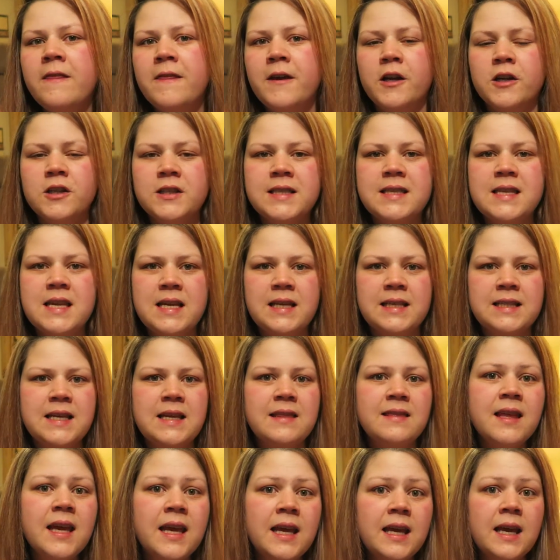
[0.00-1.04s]
there's things
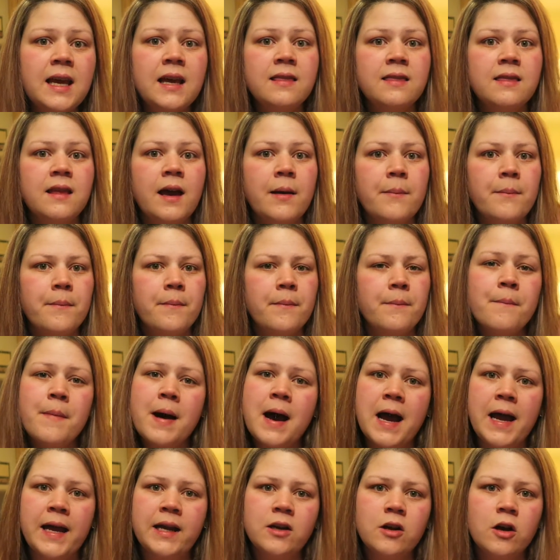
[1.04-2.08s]
that they get that
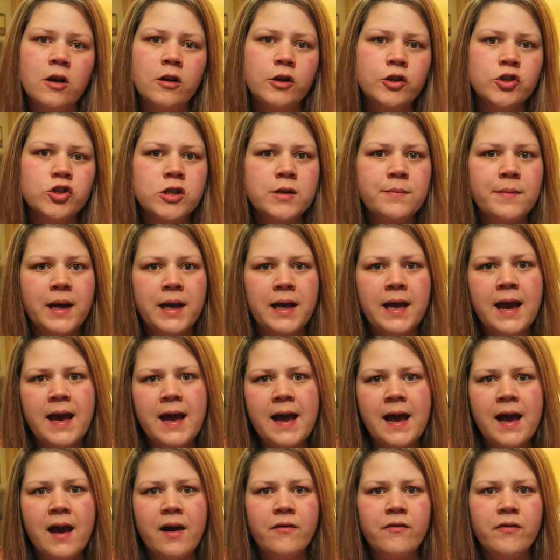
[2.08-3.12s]
my Dollar Tree might
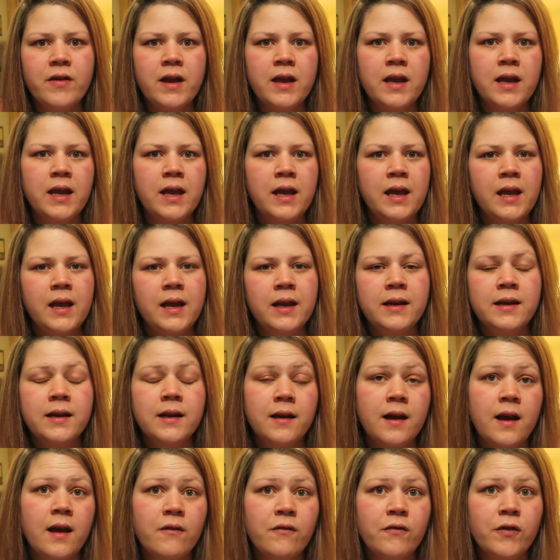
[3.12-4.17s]
have and
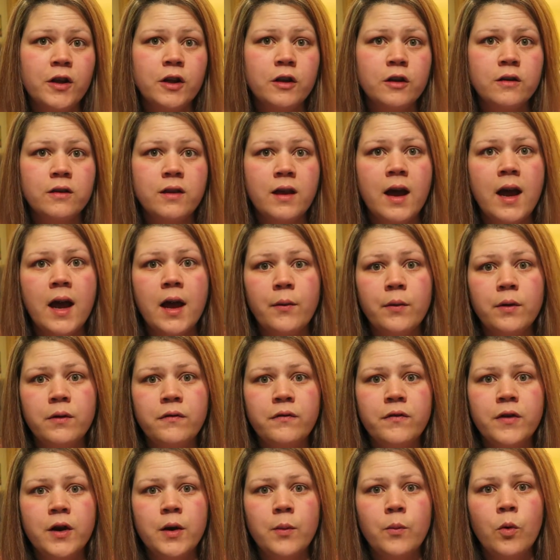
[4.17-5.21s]
I figured that I would
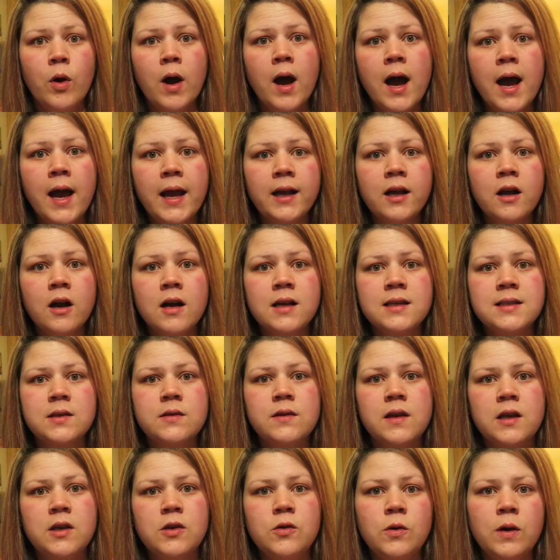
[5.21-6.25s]
film what I got
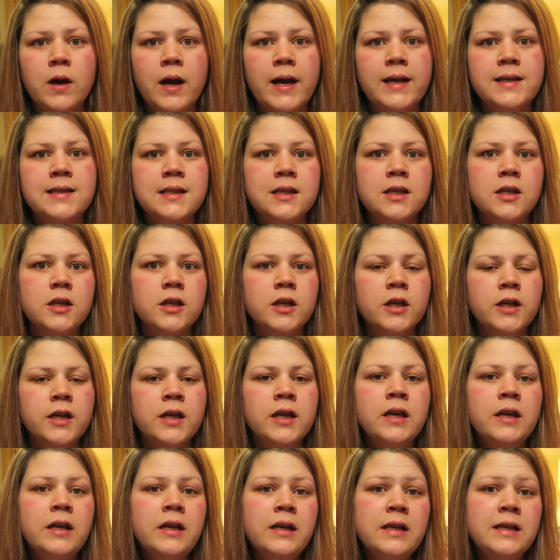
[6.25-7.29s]
so that you guys
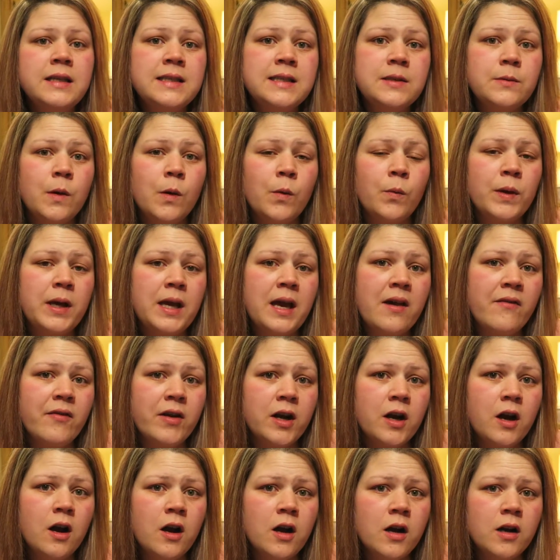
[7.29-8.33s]
could see what we have
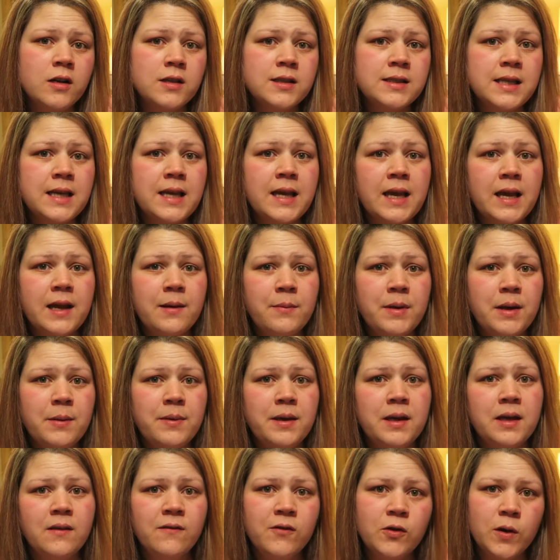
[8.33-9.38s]
at ours and
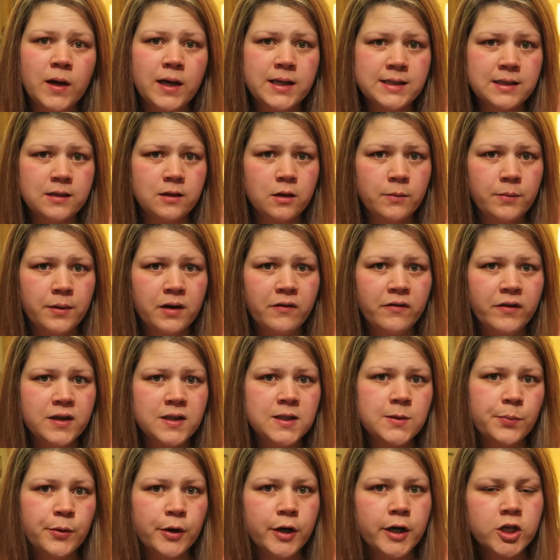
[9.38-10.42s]
maybe give you guys a little bit of
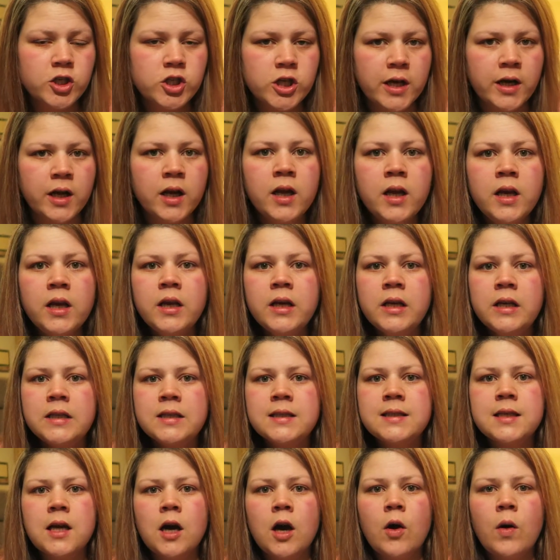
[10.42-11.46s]
inspiration.
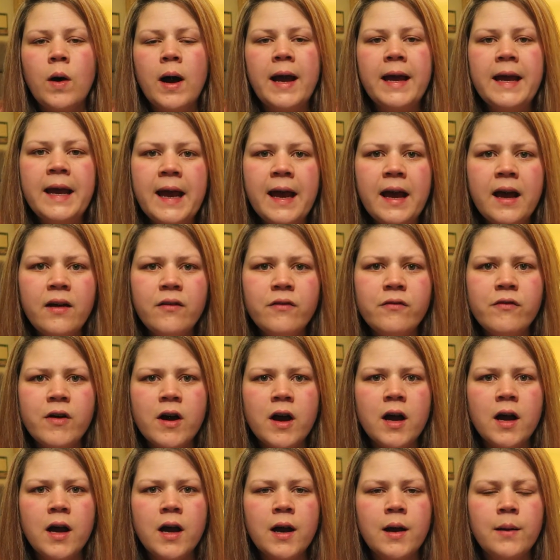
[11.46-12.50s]
So I have,
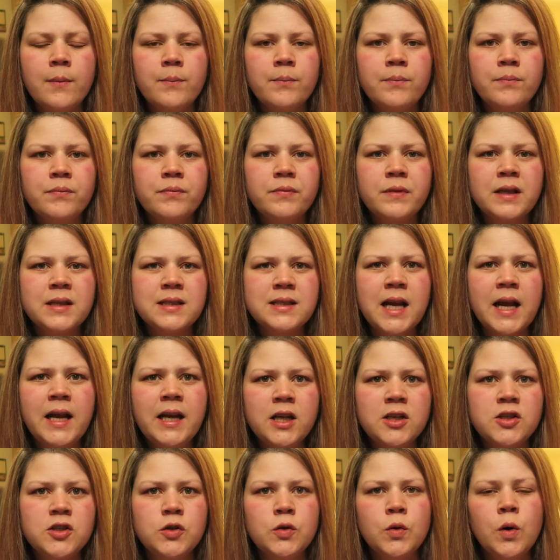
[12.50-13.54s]
um, it's
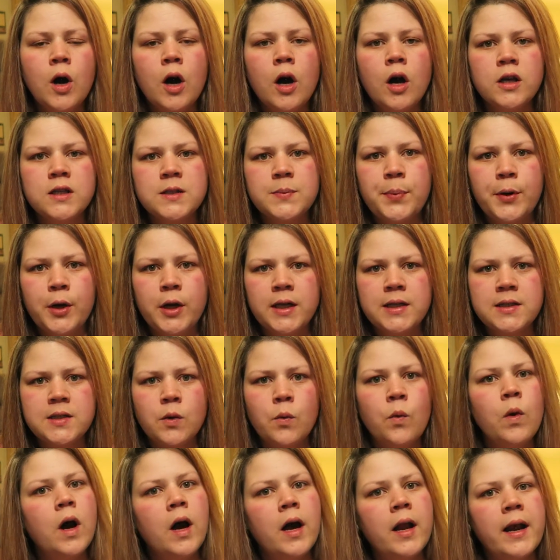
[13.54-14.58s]
kind of two hauls put
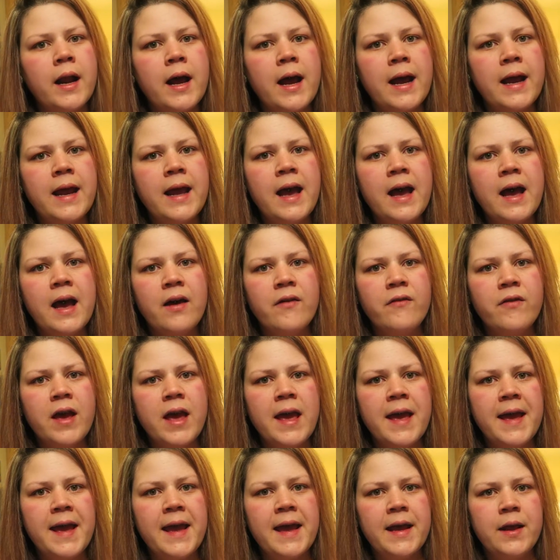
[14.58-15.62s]
into one. I have
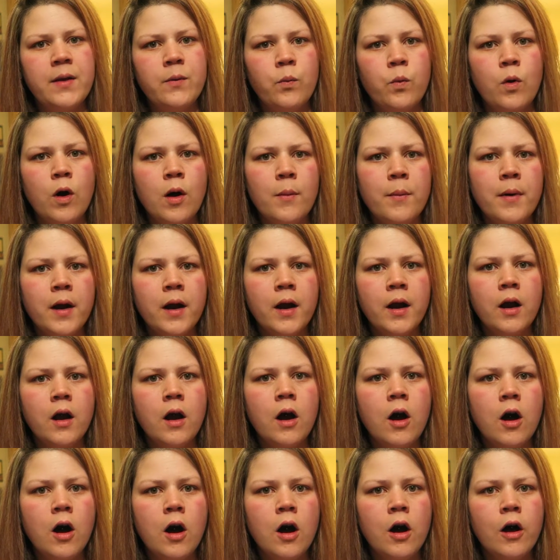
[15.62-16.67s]
a Walmart
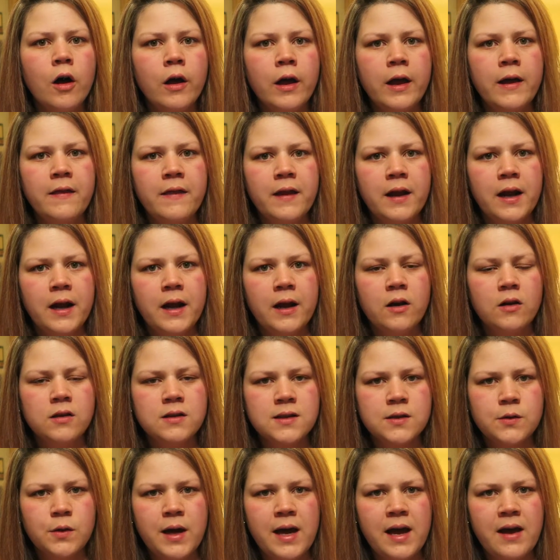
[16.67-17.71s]
haul and then I
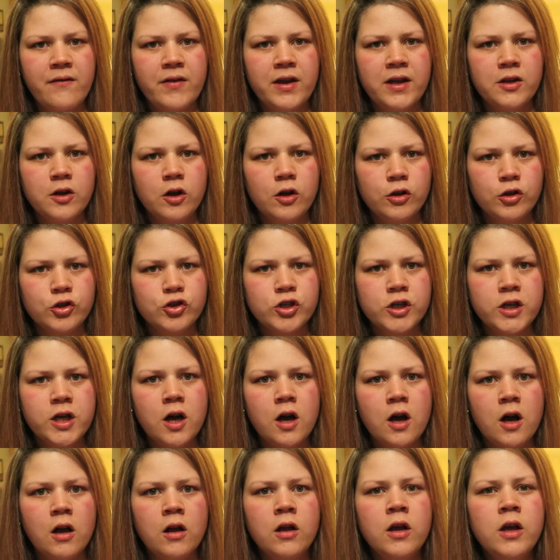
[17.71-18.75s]
also have a Dollar Tree
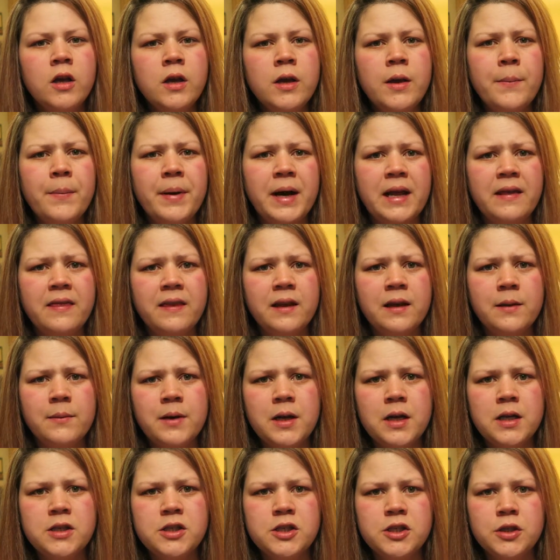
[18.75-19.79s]
haul, but I think I'm
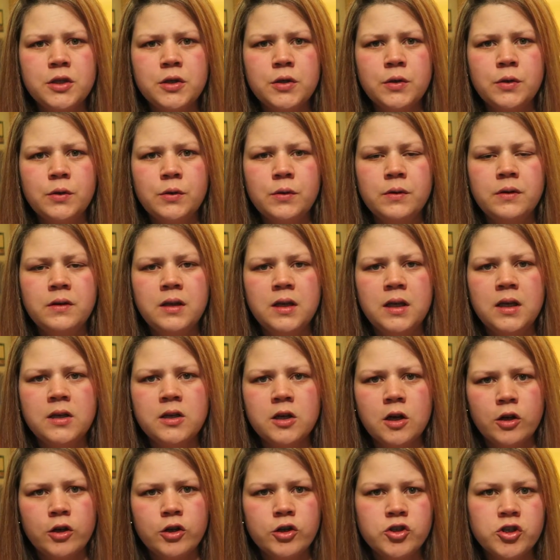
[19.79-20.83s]
gonna do the
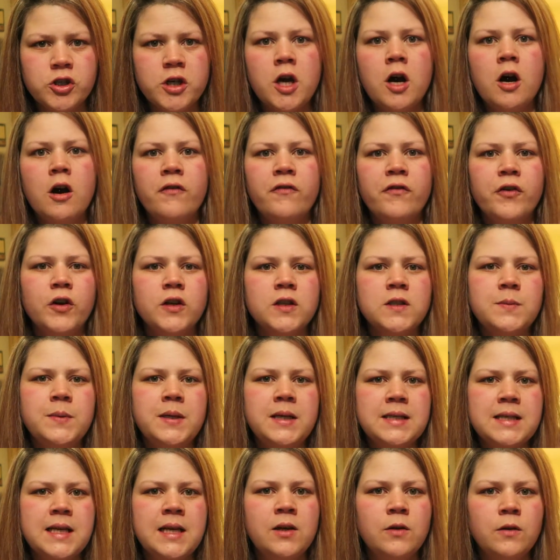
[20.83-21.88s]
Dollar Tree haul first
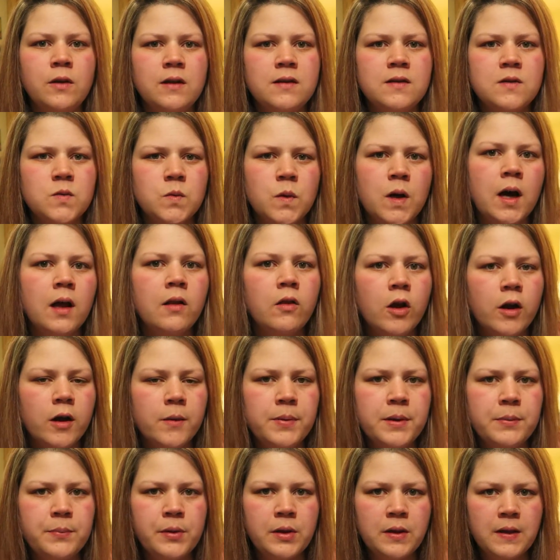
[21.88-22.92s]
because I know that's what a lot
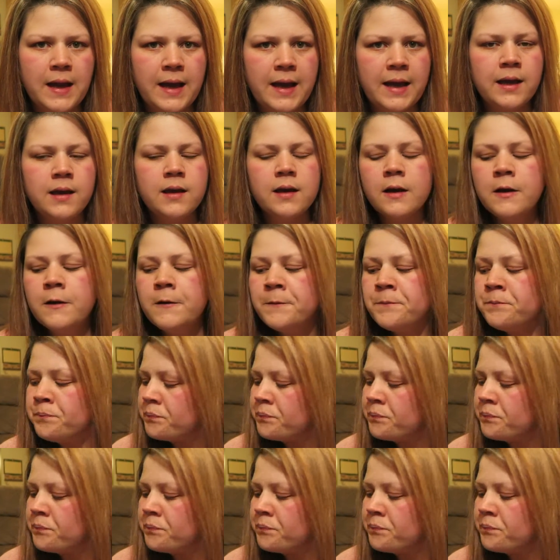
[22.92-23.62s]
of people like.